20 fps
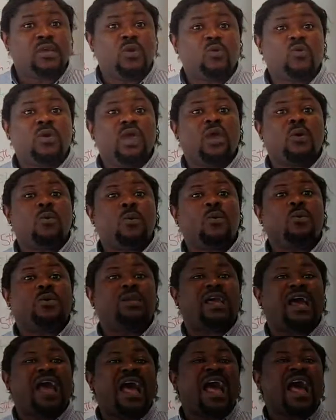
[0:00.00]
where we
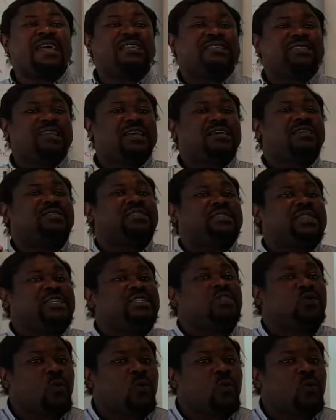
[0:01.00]
would ask 6